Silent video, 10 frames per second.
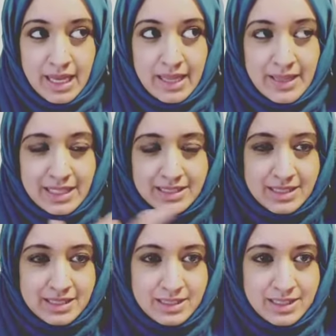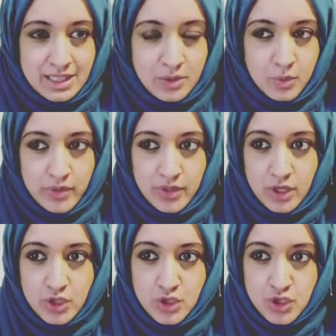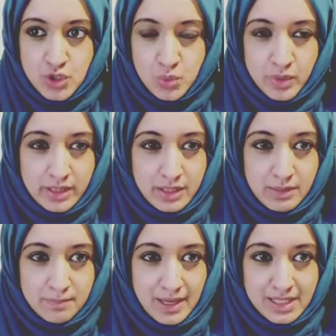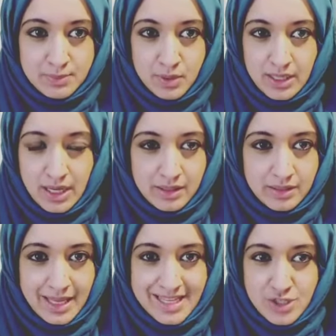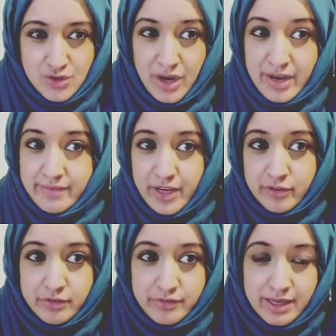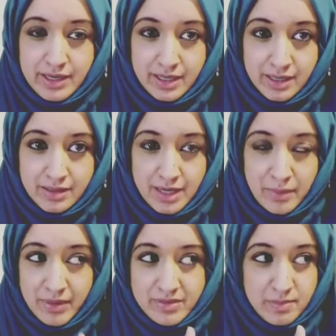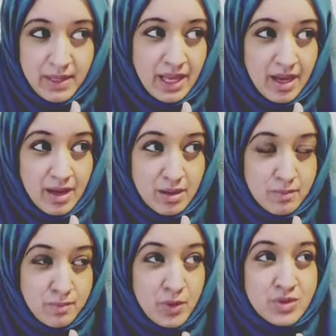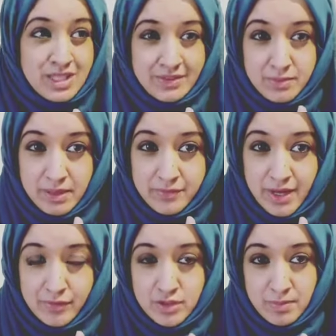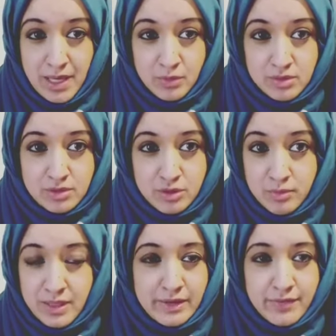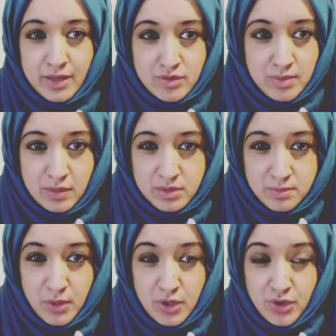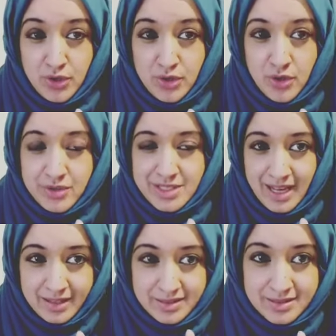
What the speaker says: that 6-seater with 20 miles per gallon is not environment friendly. I'm gonna have to pay plus I have to pay £500, something like £500 per year on tax,